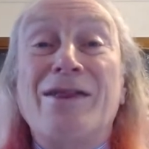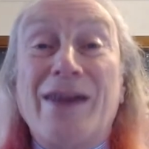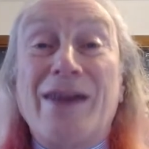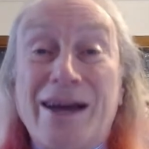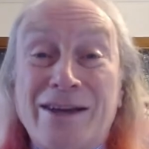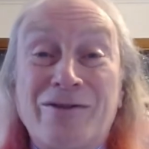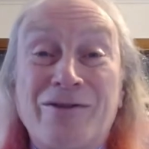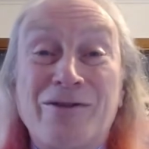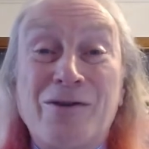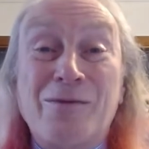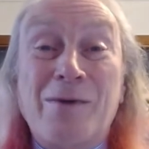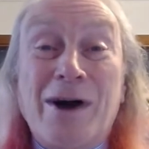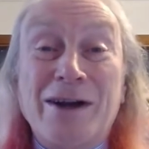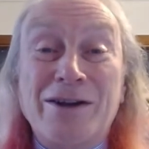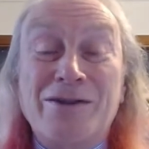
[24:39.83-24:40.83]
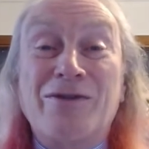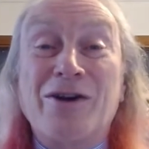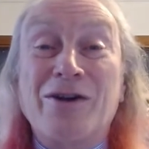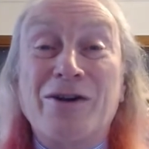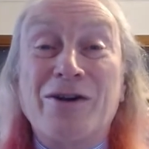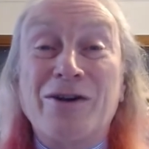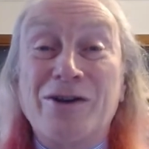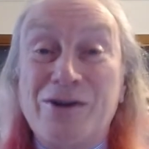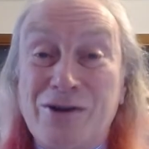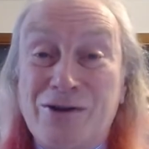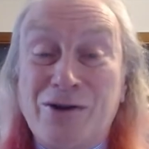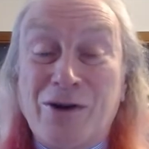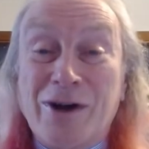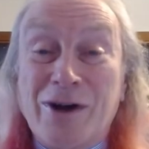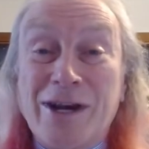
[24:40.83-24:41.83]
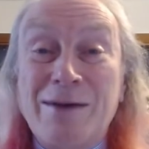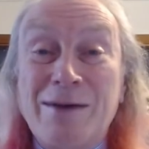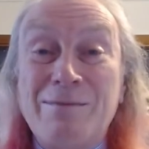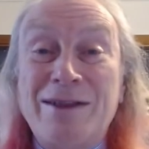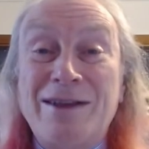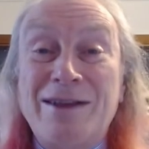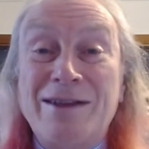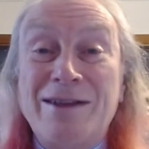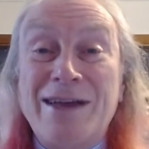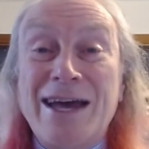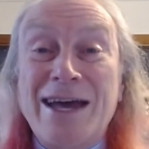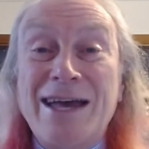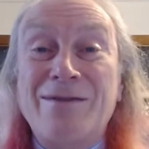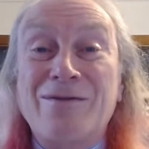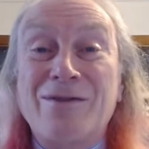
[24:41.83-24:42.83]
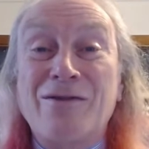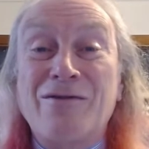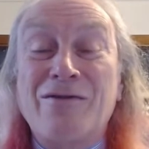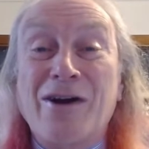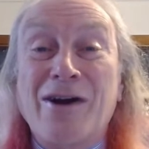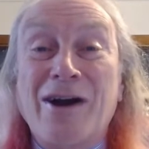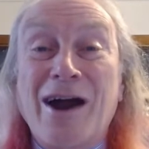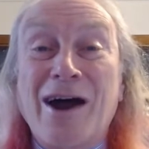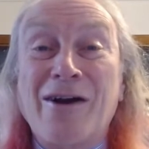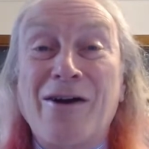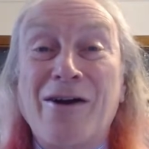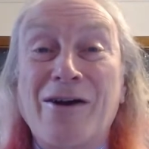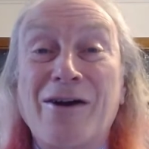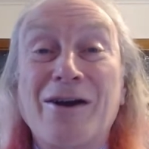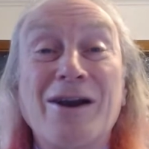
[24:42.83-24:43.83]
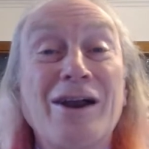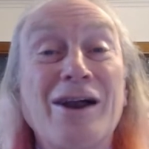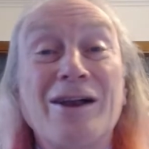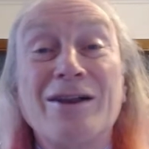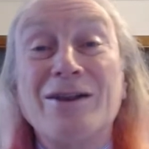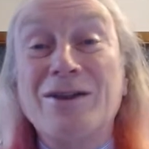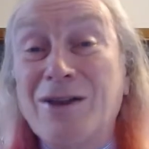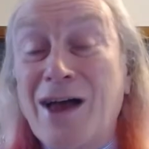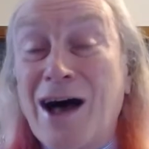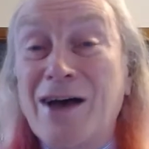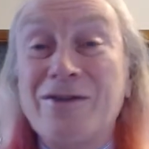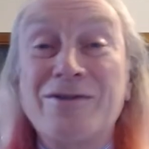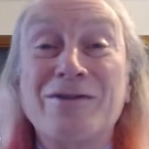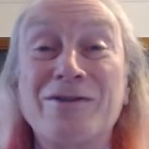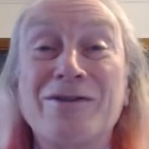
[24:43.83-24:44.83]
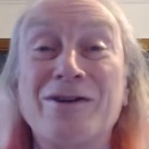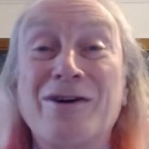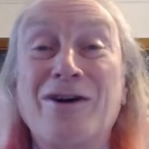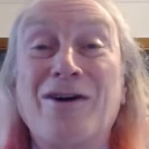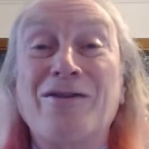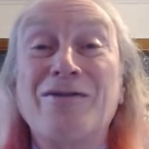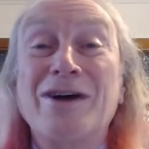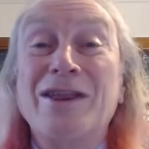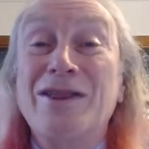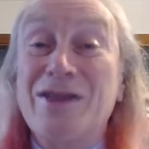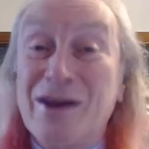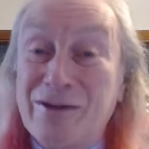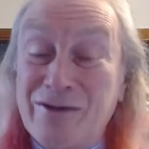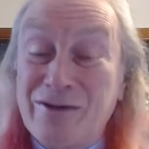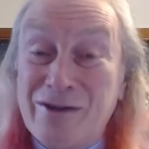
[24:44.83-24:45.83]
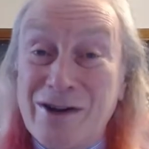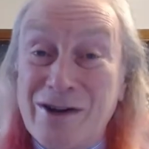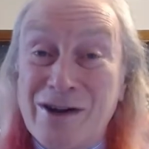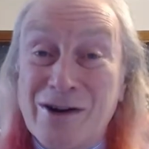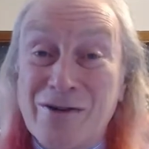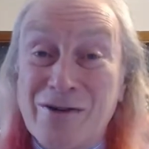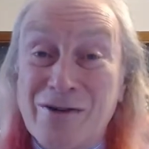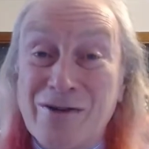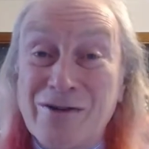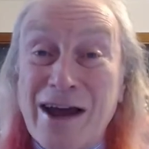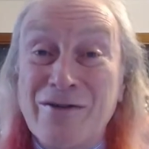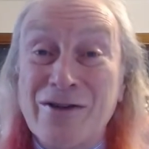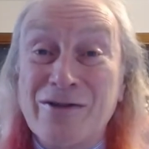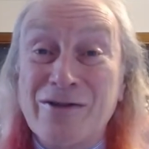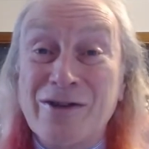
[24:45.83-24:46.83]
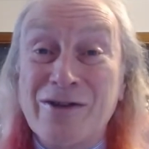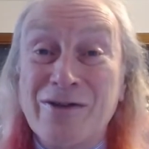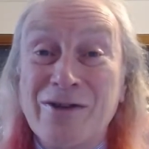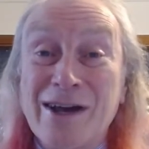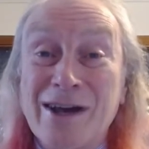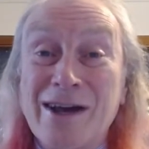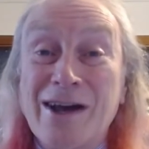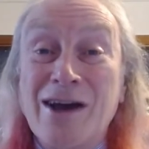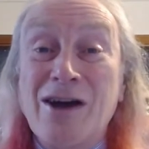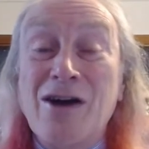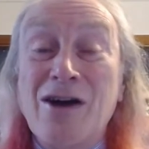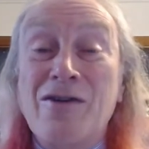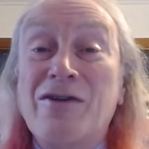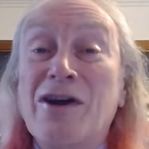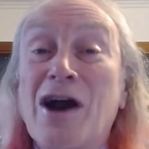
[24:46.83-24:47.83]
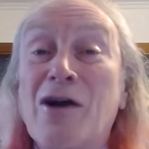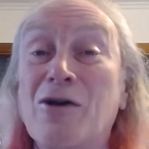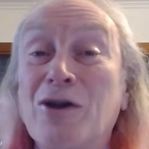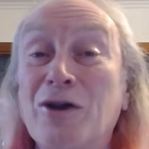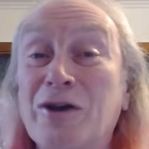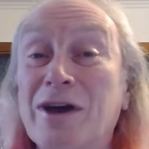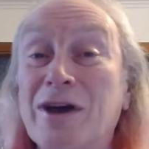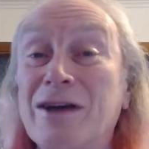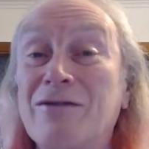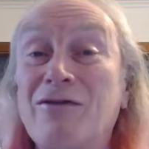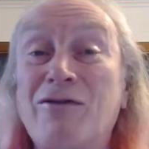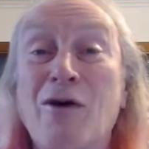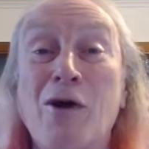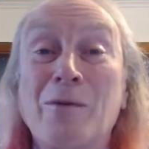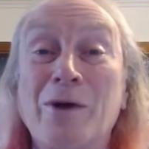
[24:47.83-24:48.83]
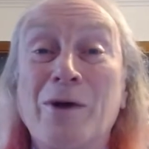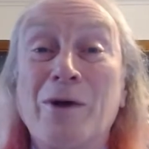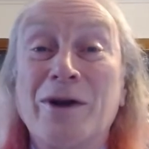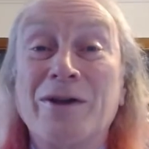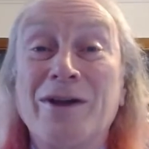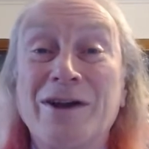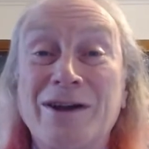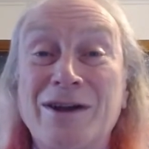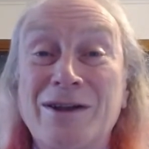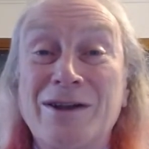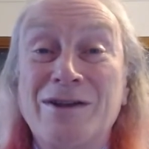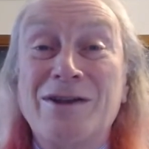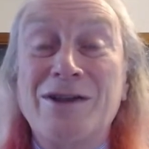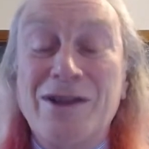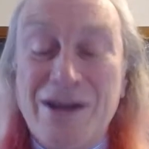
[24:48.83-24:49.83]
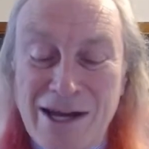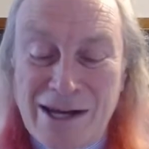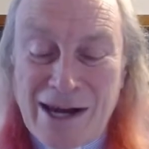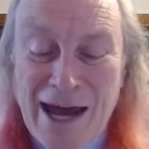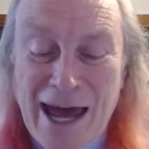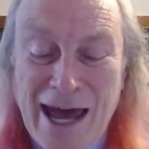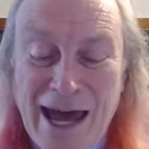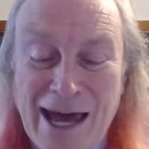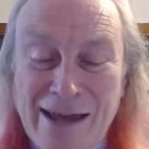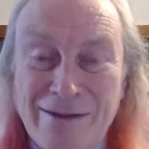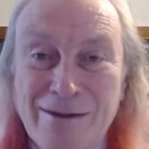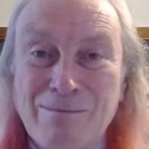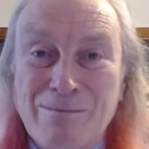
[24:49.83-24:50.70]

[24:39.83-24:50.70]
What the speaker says: Thanks so much for joining me today for our last of this year's services, for our looking forward to the year ahead.